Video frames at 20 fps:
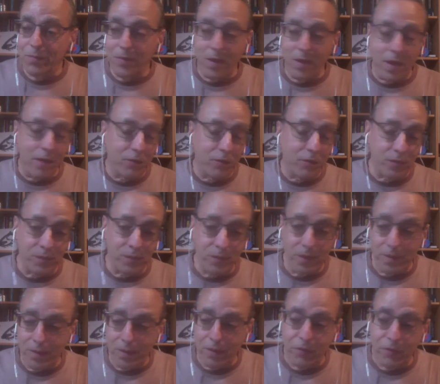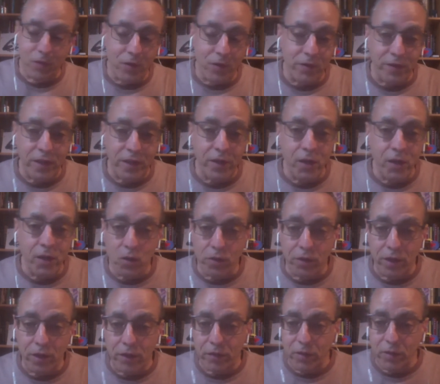as far as I know, the
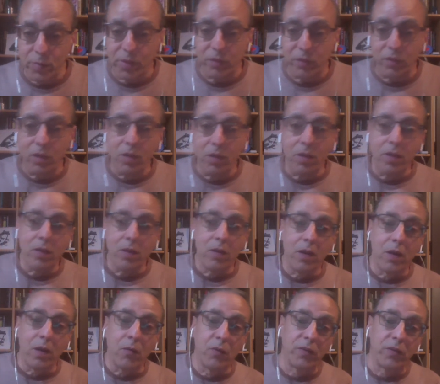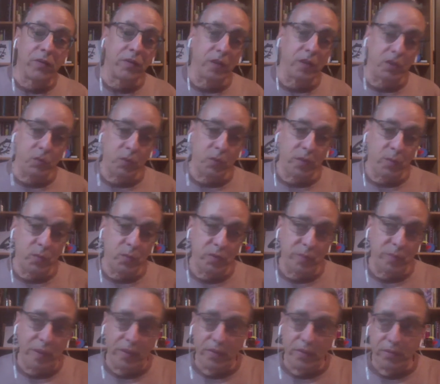last time I was in touch with him was
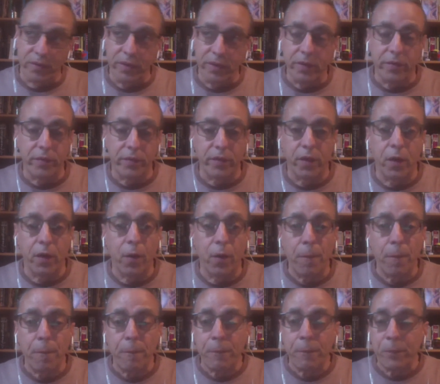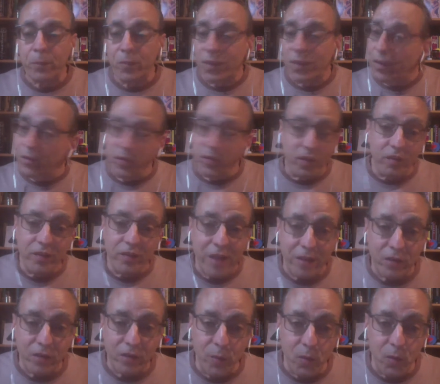about 3 years ago. He's still
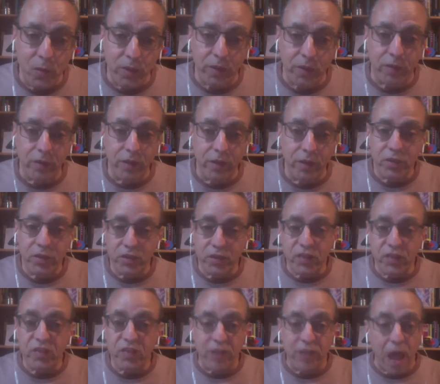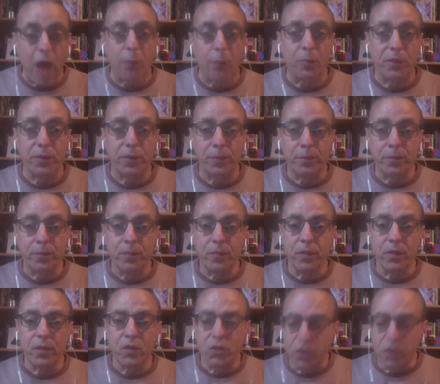not smoking. He just stopped
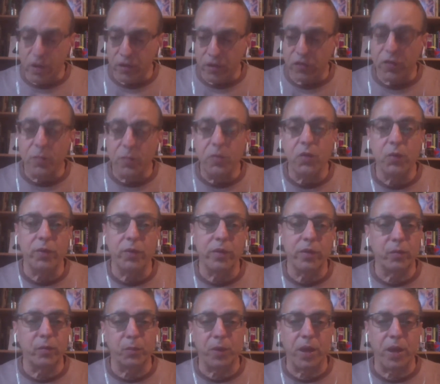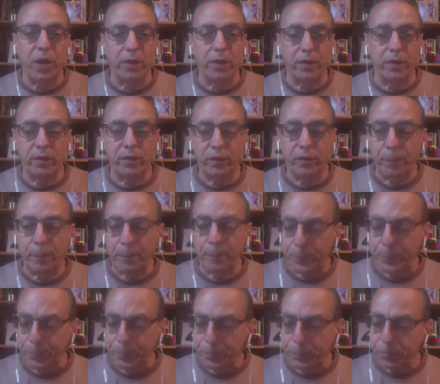just from doing this practice.
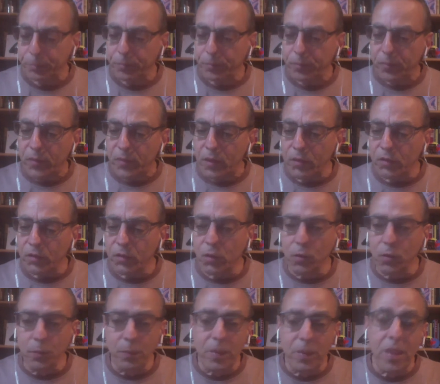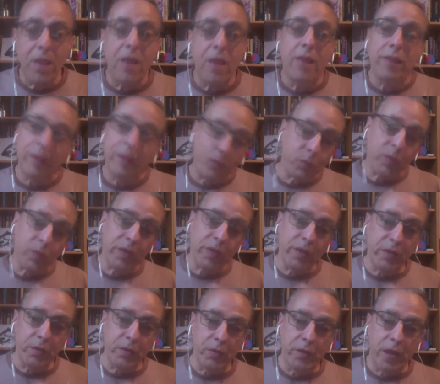So that's what we're going
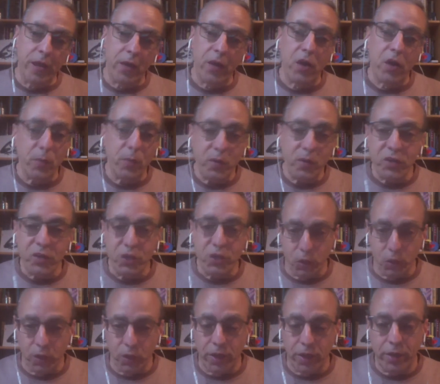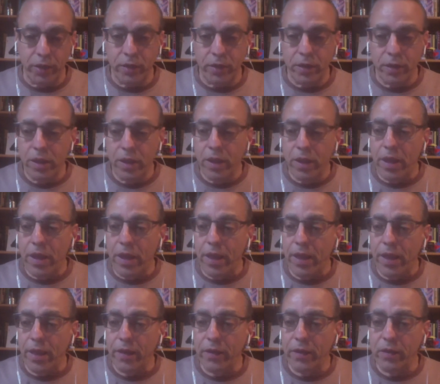to do now. I hope you enjoy it.
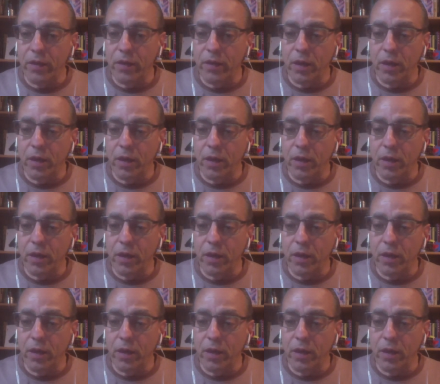And